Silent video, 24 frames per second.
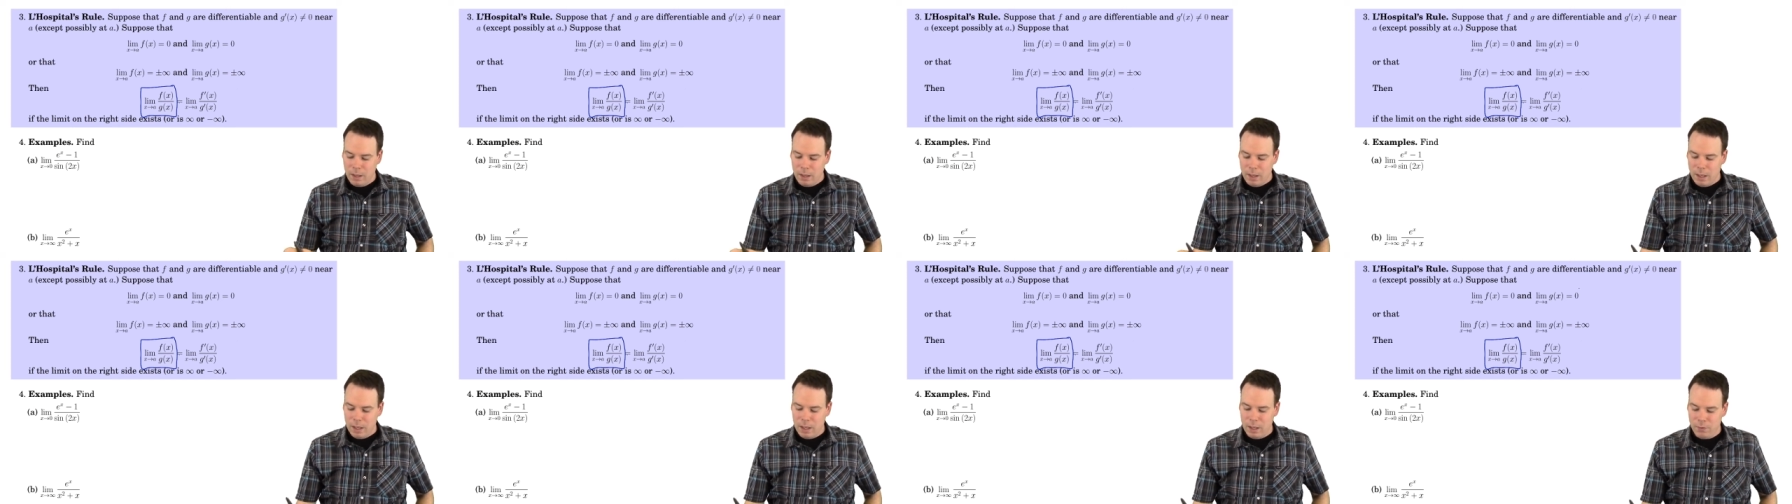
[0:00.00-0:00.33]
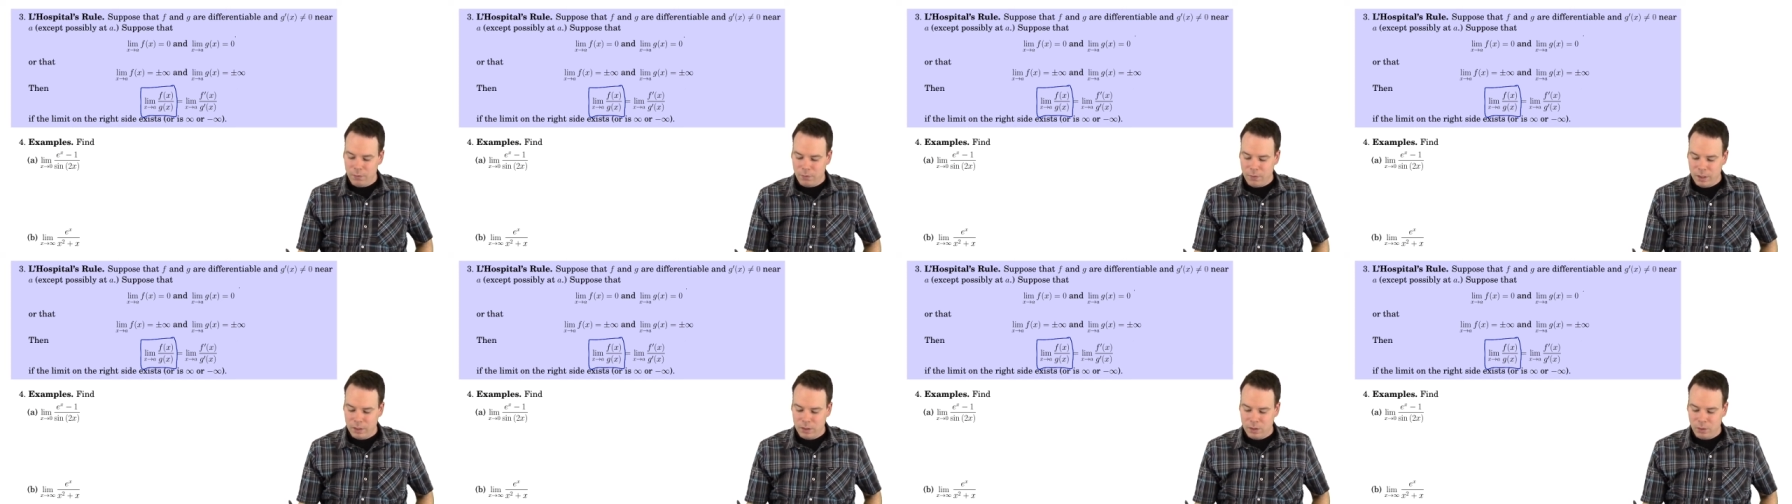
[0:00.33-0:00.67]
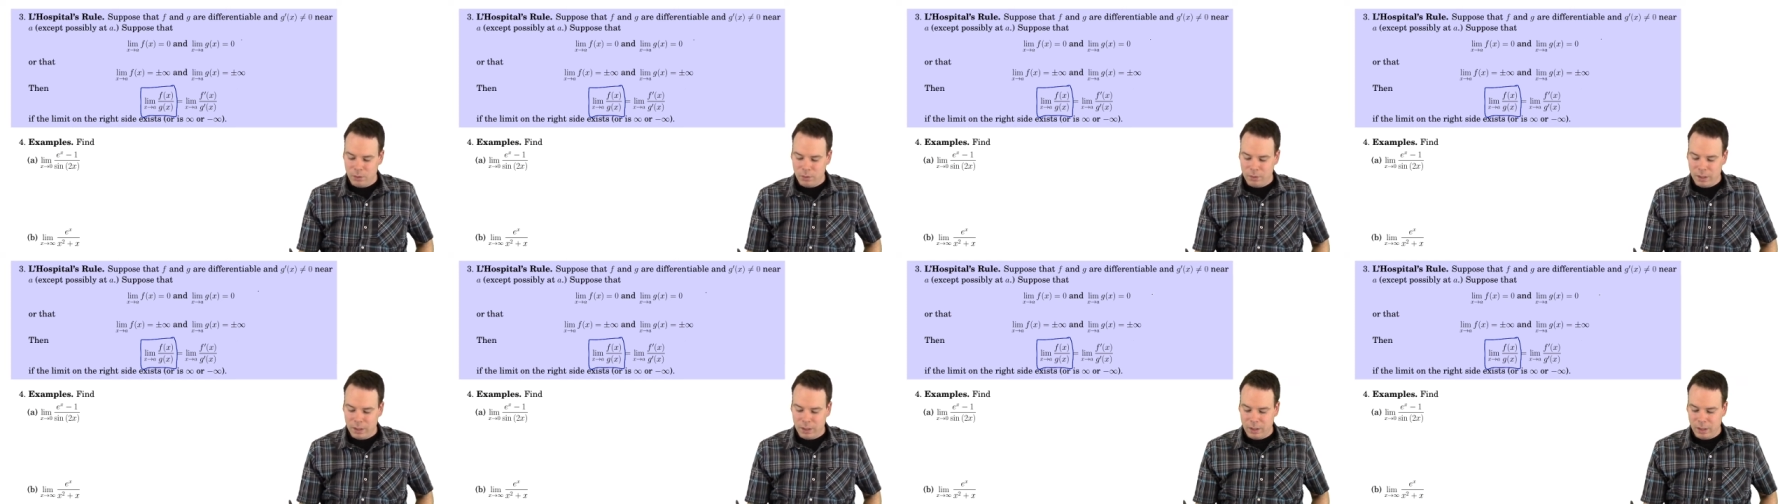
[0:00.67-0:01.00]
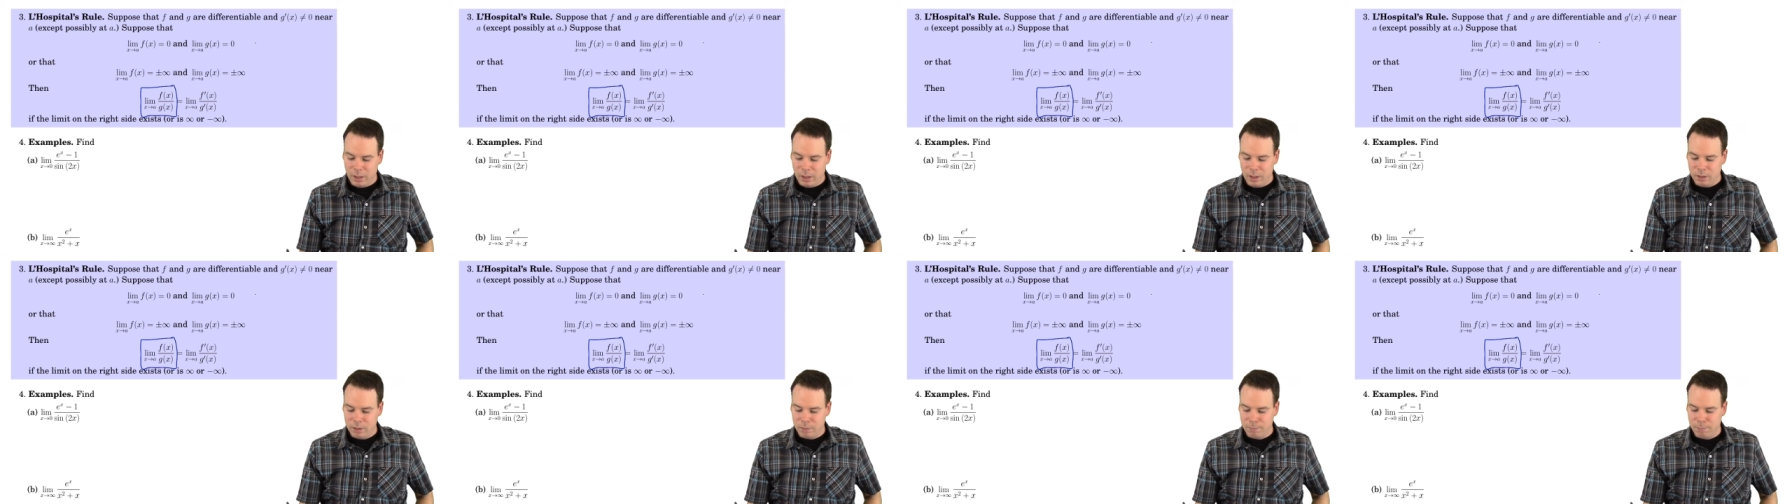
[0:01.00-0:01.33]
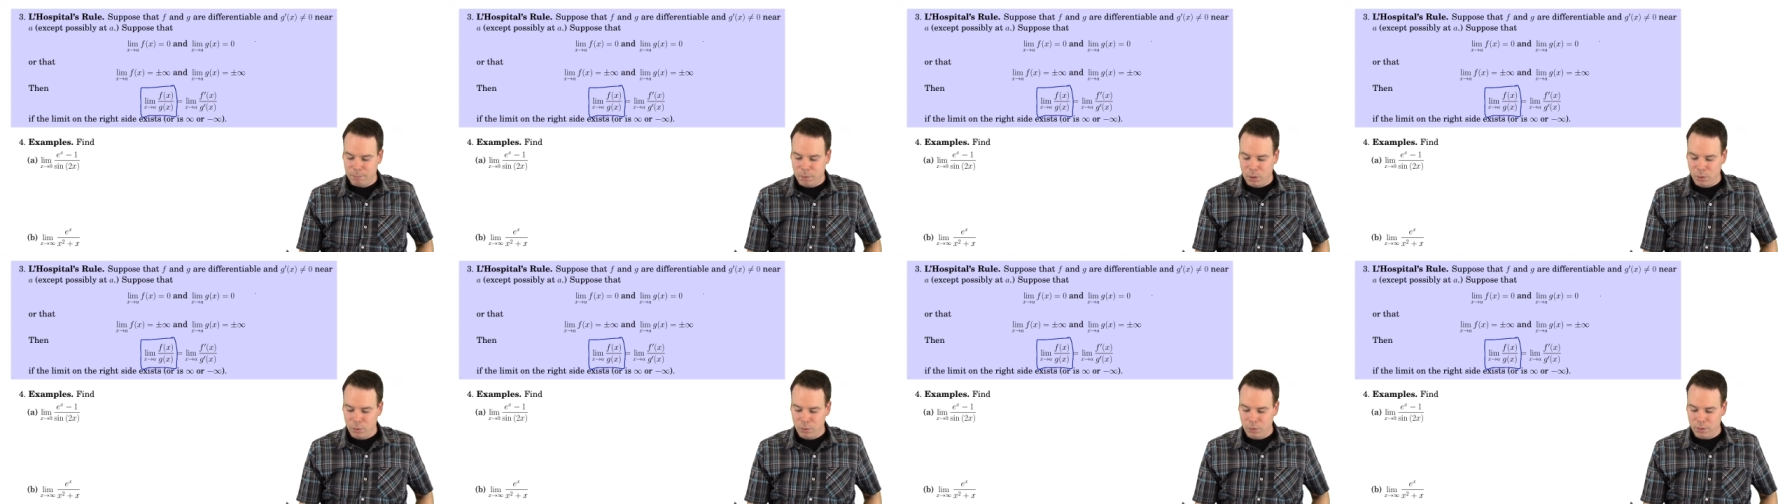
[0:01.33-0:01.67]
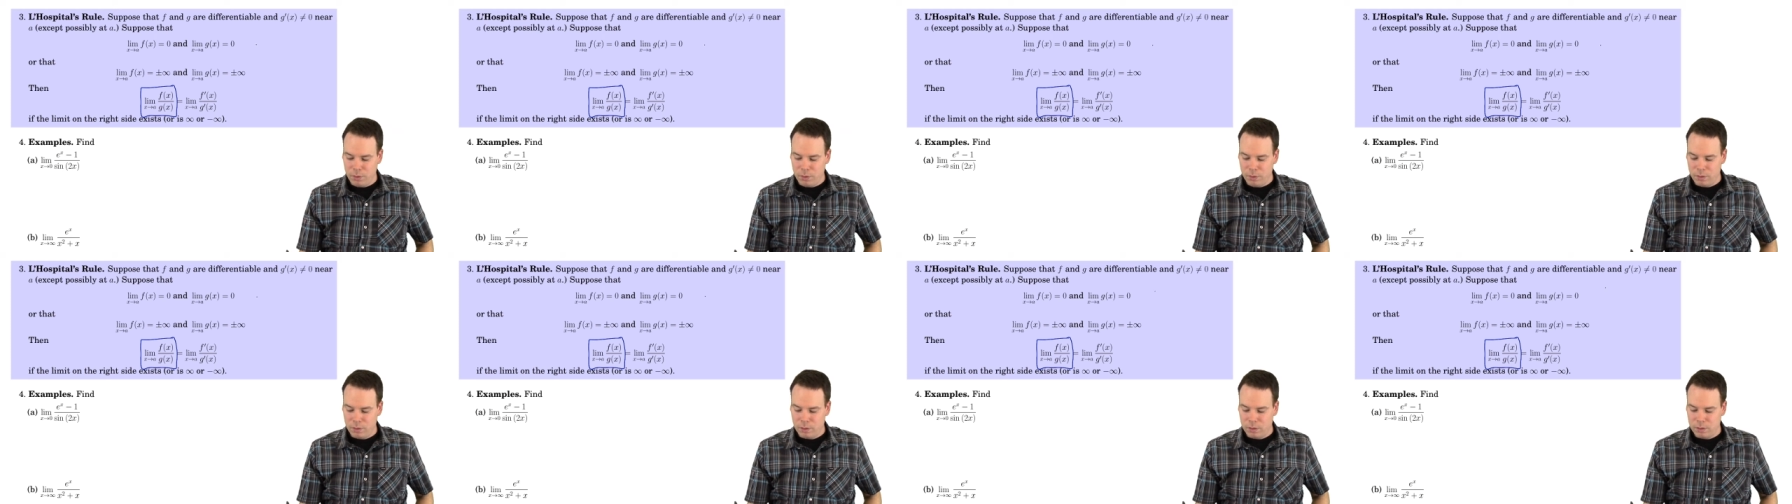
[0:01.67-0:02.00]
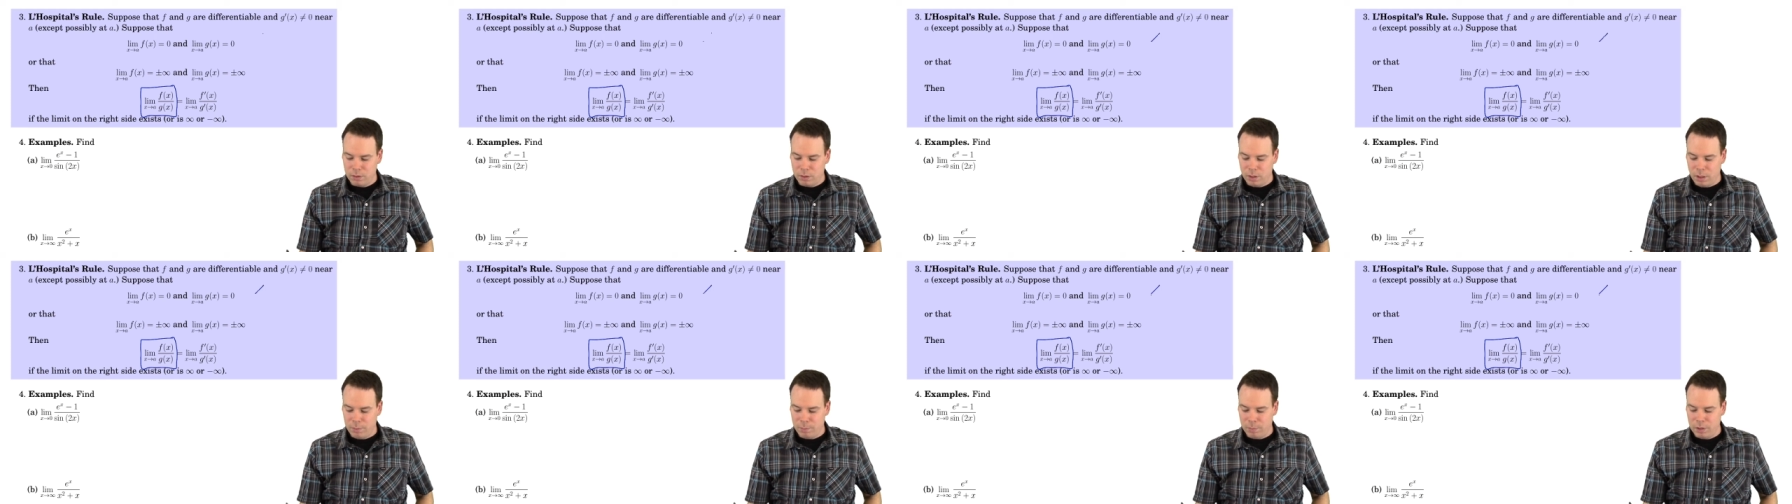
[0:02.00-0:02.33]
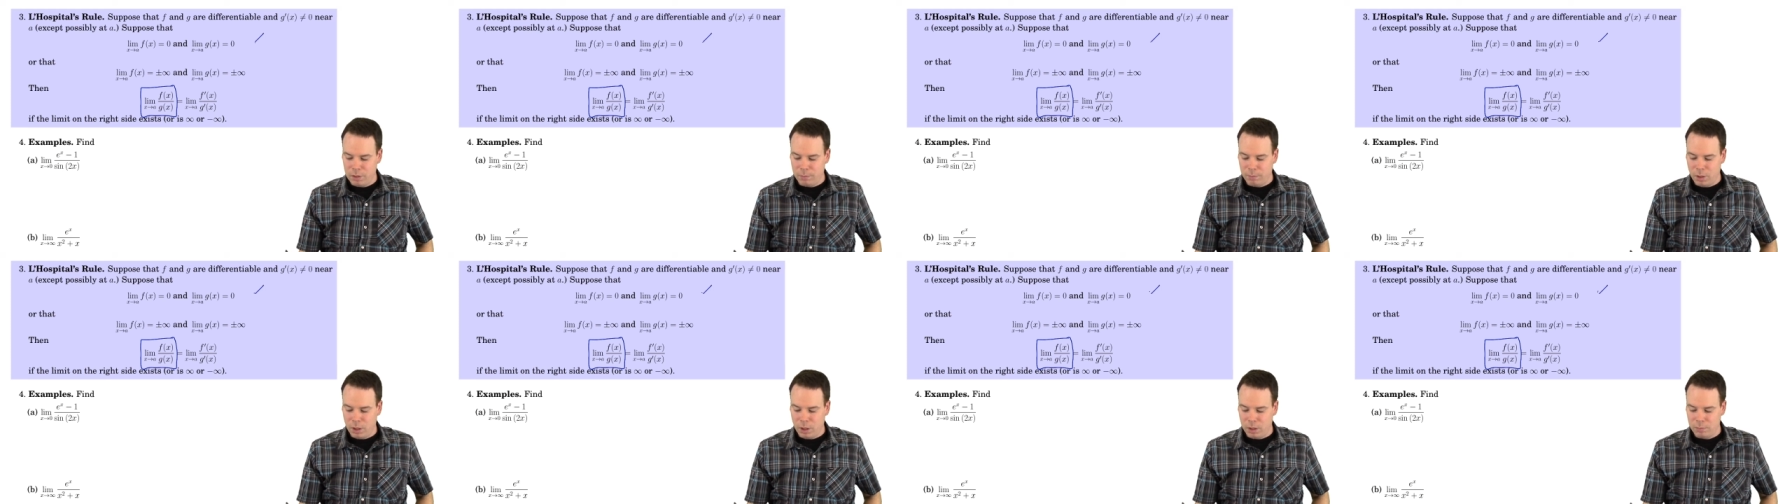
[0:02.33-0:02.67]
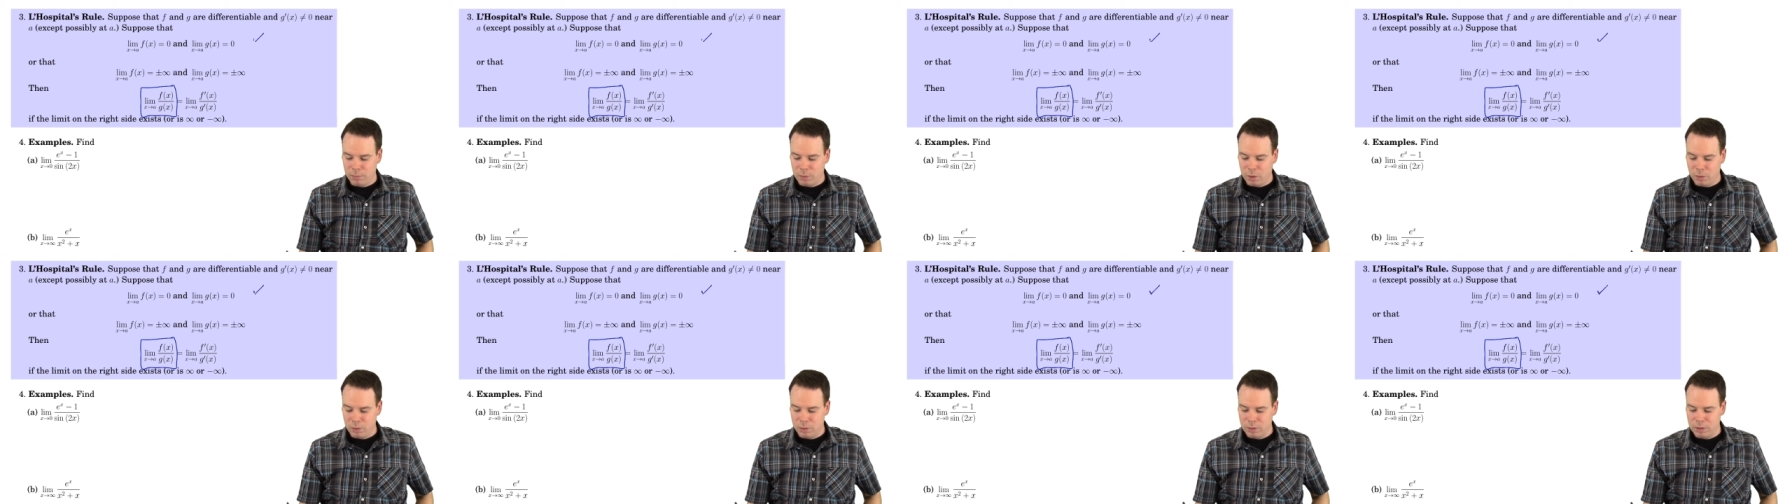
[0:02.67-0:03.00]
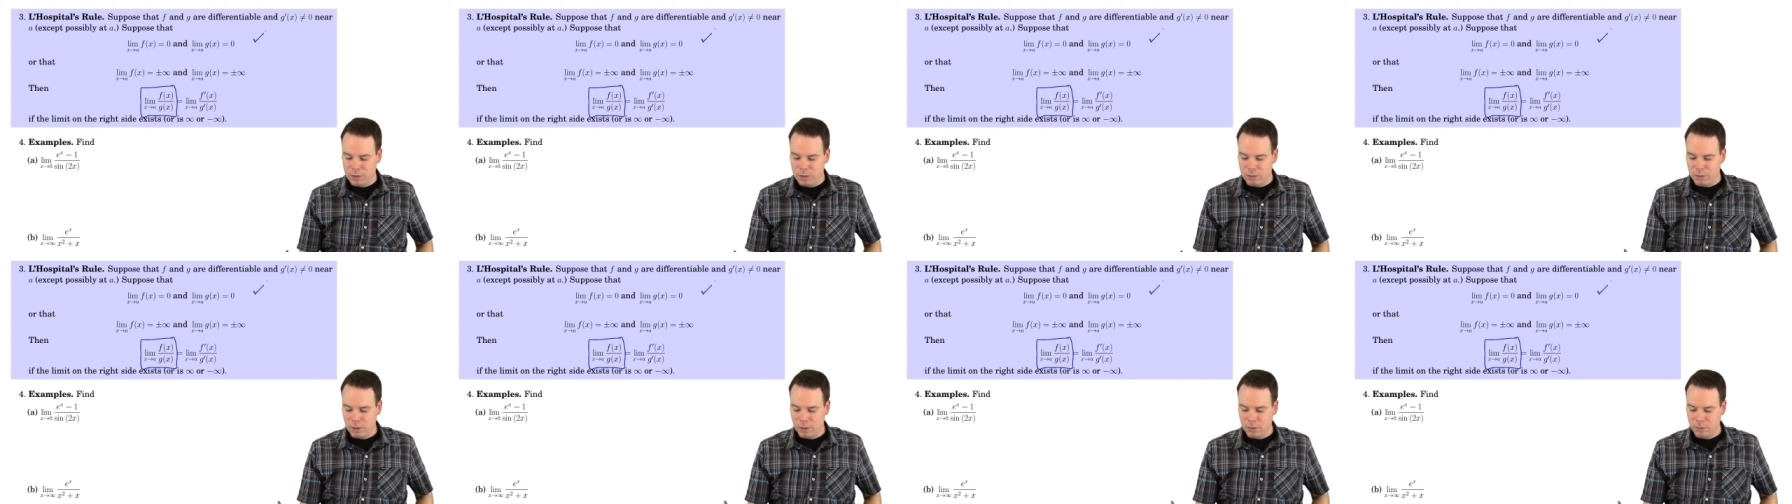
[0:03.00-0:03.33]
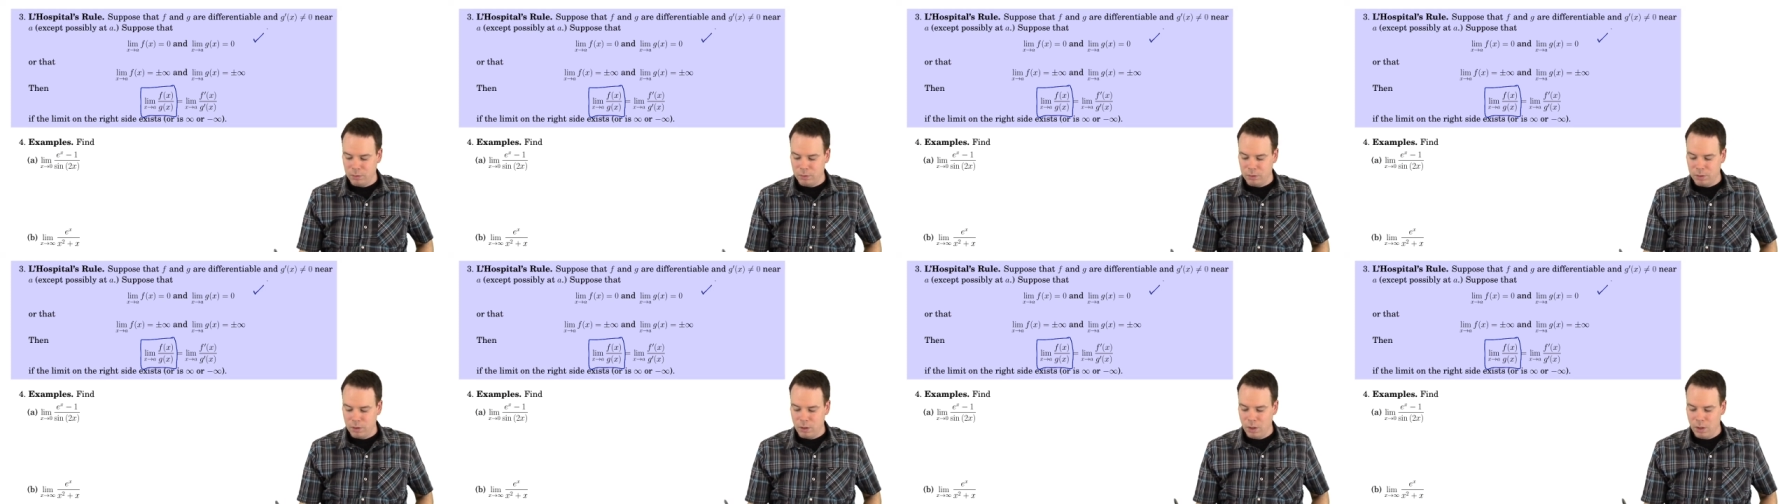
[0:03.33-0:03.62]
If I know that either both the top and the bottom go to 0,